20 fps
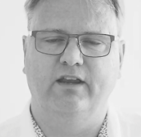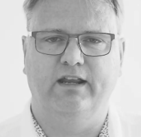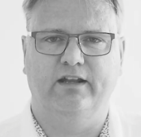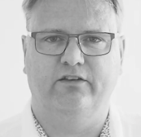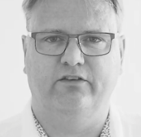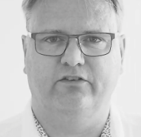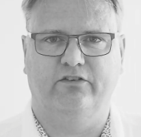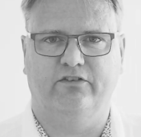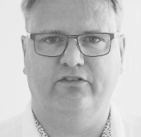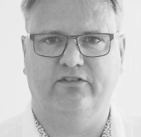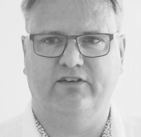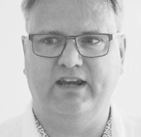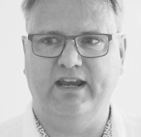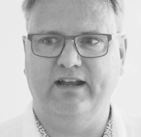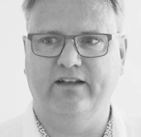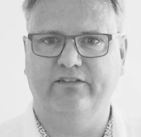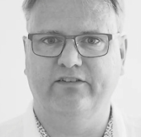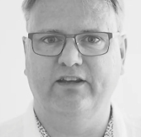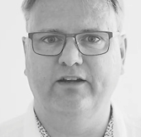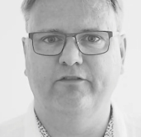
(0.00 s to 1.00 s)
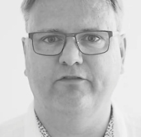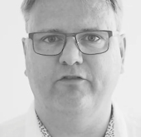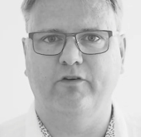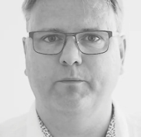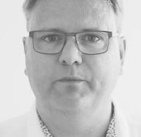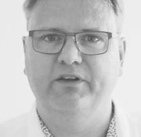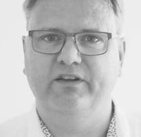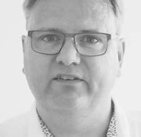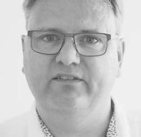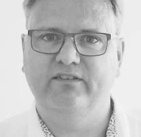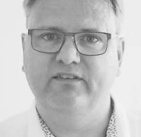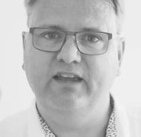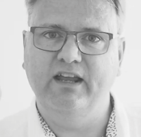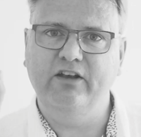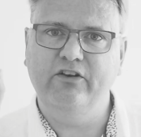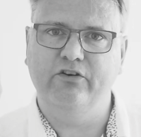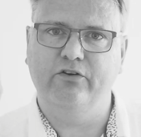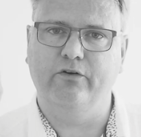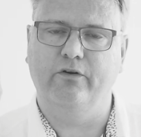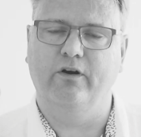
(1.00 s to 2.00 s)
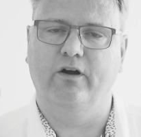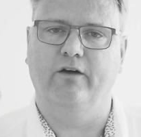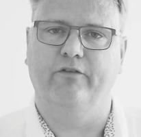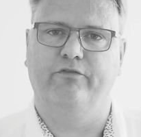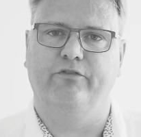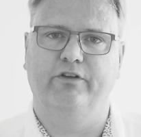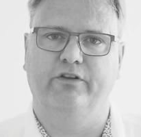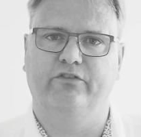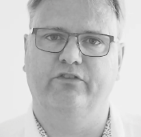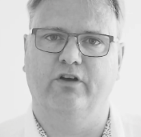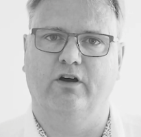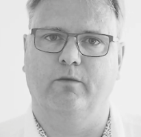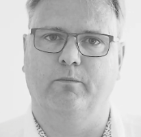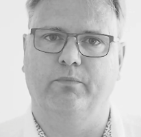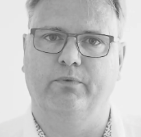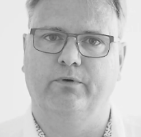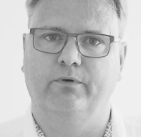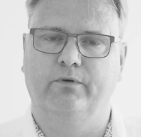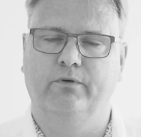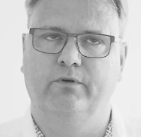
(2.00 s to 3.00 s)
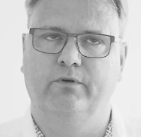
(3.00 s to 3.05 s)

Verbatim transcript: it scales in from the center of the top.